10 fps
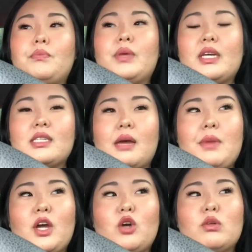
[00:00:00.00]
Because I
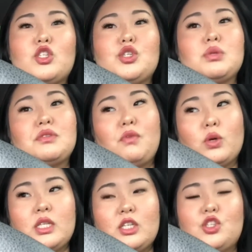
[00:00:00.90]
met her when she was
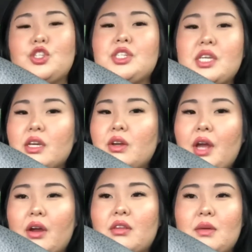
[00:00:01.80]
14. She's a year
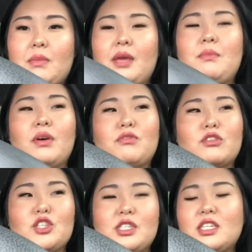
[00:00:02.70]
younger than me, but for
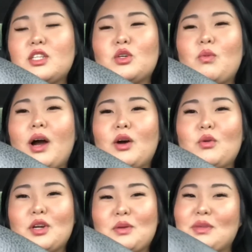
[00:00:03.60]
just a little while
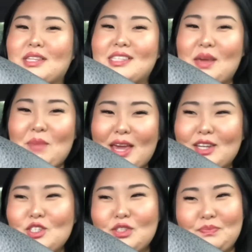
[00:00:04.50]
we're gonna be the same
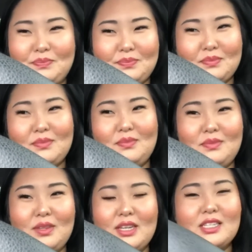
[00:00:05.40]
age,
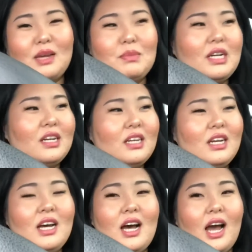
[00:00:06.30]
because I
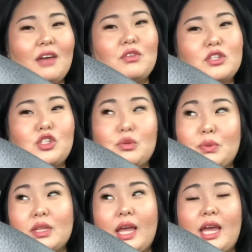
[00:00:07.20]
have a
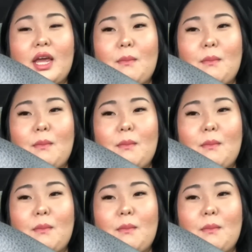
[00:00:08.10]
super late